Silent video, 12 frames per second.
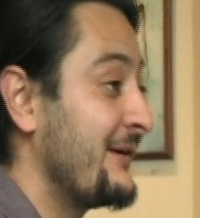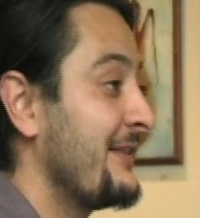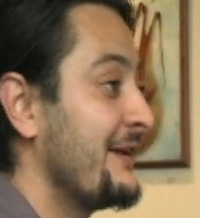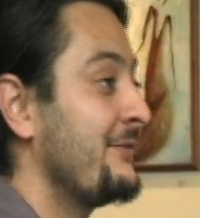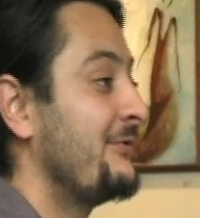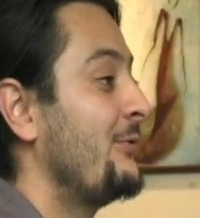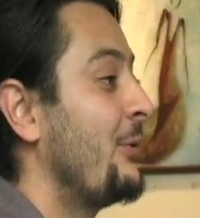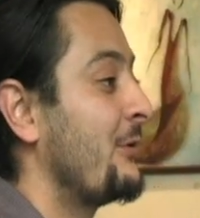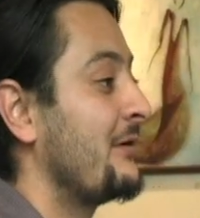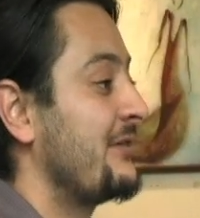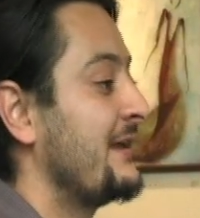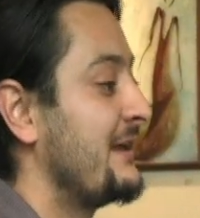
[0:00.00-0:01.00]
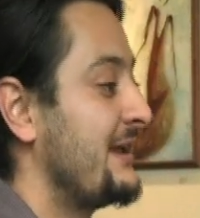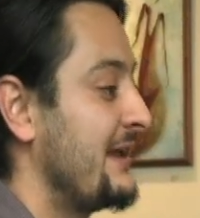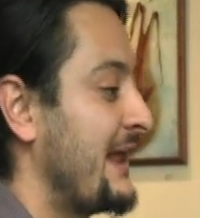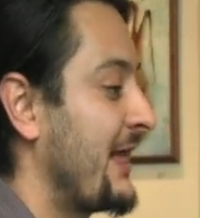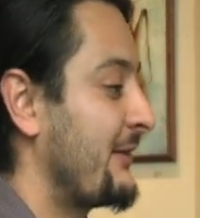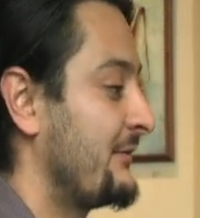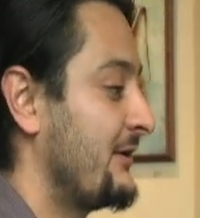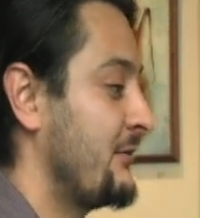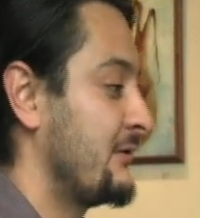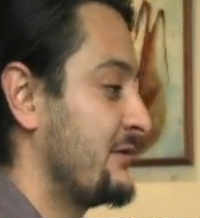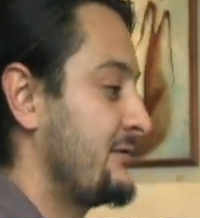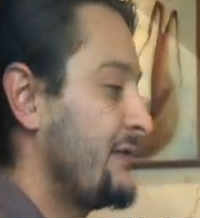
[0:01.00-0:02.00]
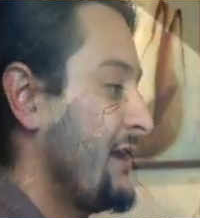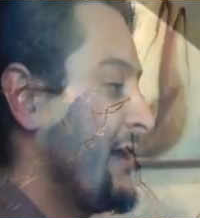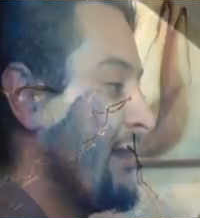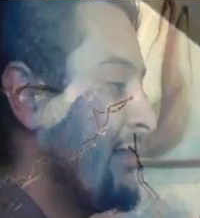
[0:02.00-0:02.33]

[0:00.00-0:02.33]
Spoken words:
really forward-thinking gallery owners.